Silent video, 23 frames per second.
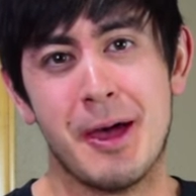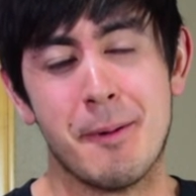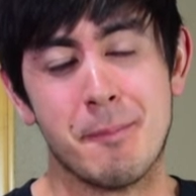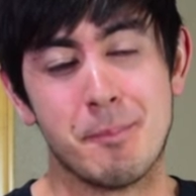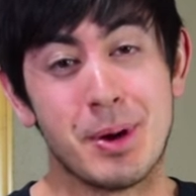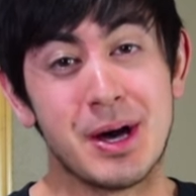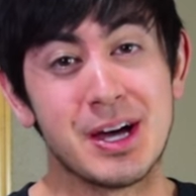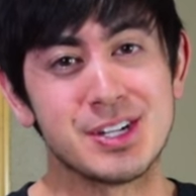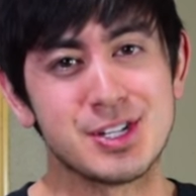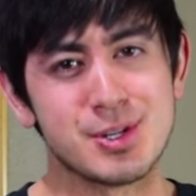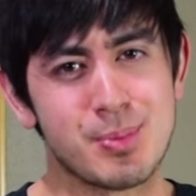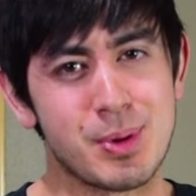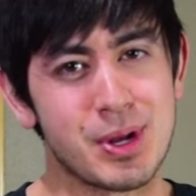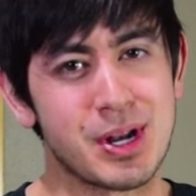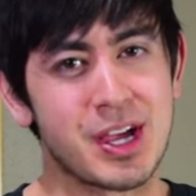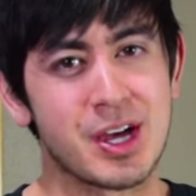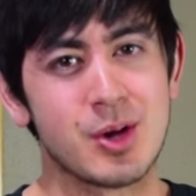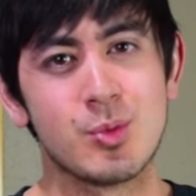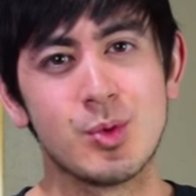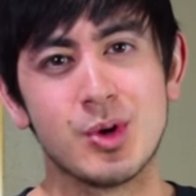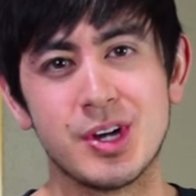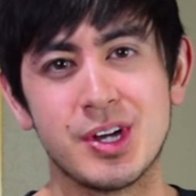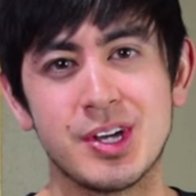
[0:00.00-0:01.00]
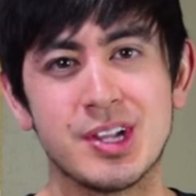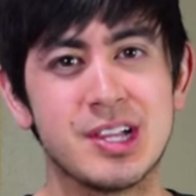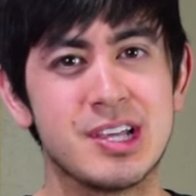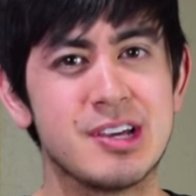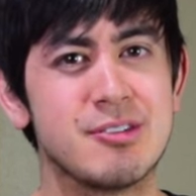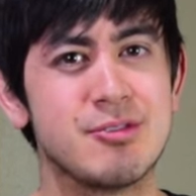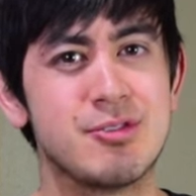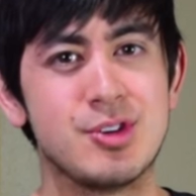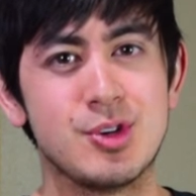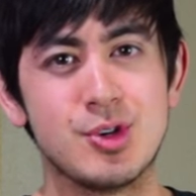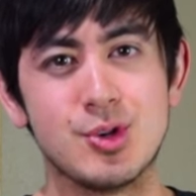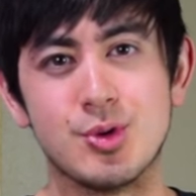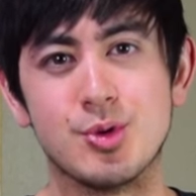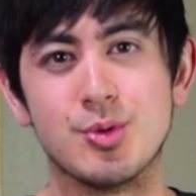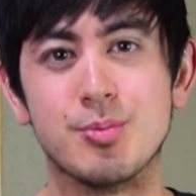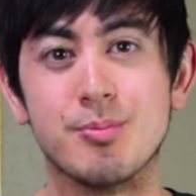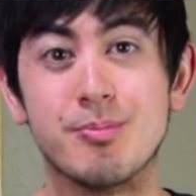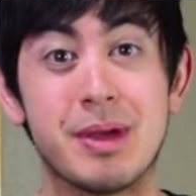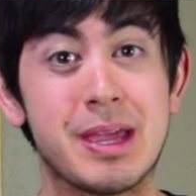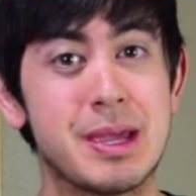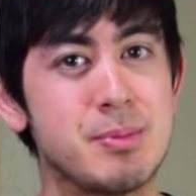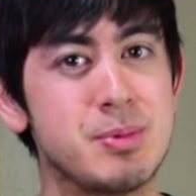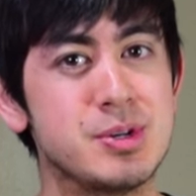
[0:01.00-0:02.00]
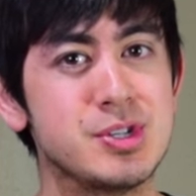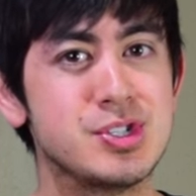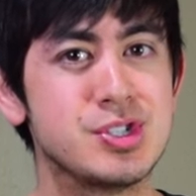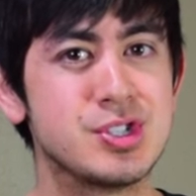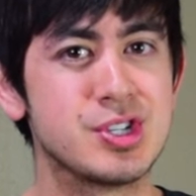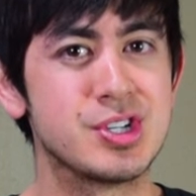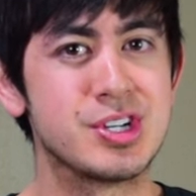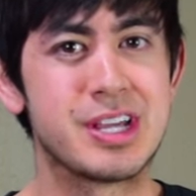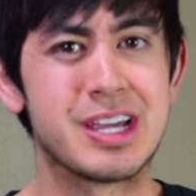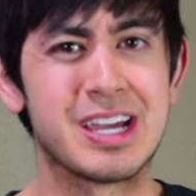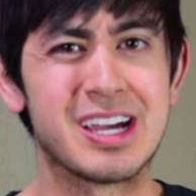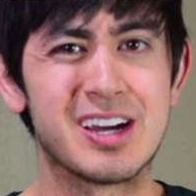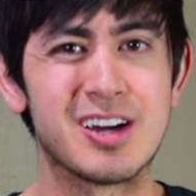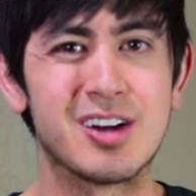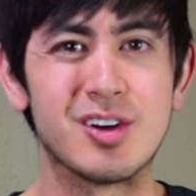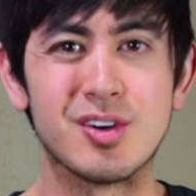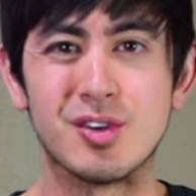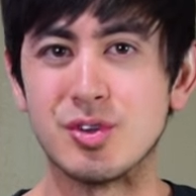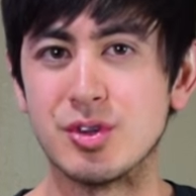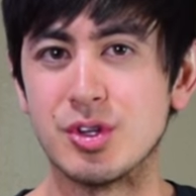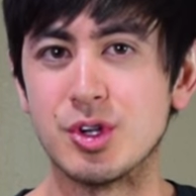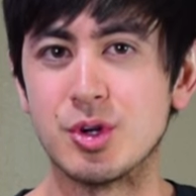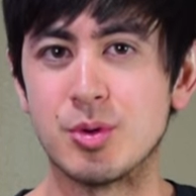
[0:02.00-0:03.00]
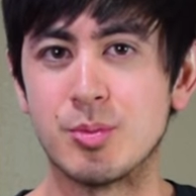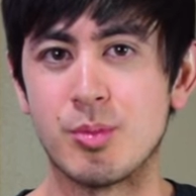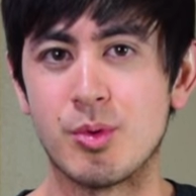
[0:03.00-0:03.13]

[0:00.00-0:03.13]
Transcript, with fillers: But depending on where you live, you maybe should care a little